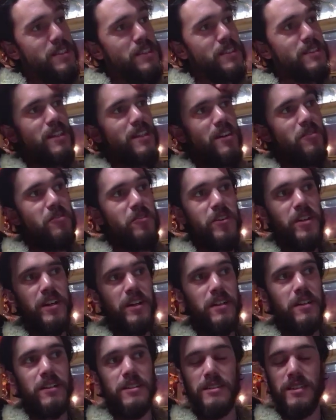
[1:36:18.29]
the tough
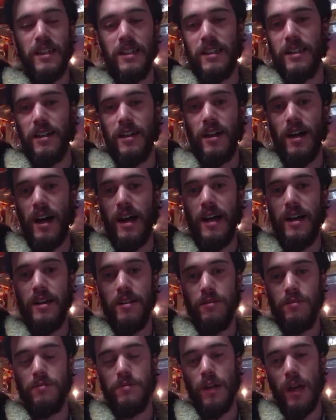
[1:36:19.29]
thing because like
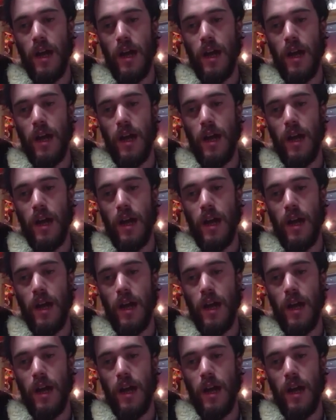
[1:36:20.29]
i